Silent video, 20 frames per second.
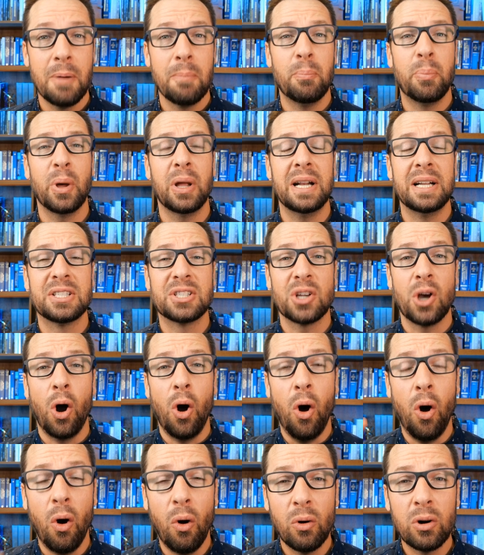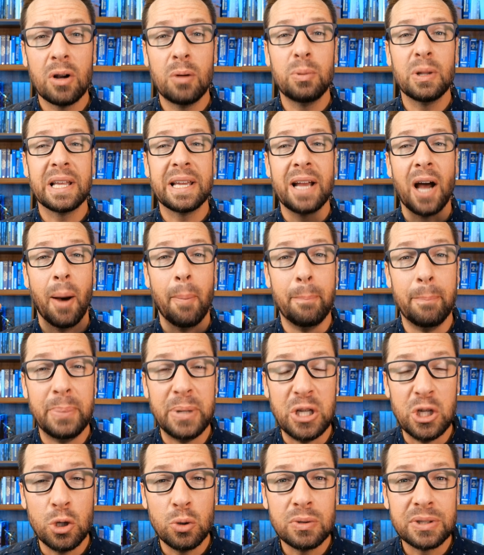but it's horribly
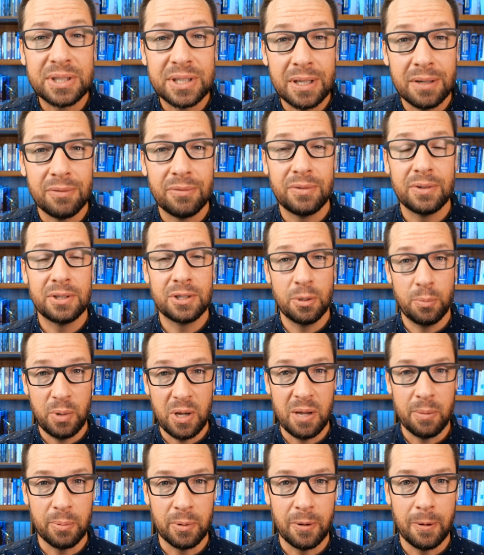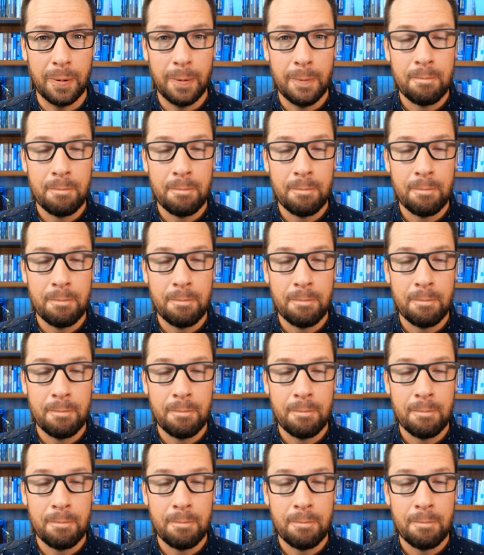abusive to people.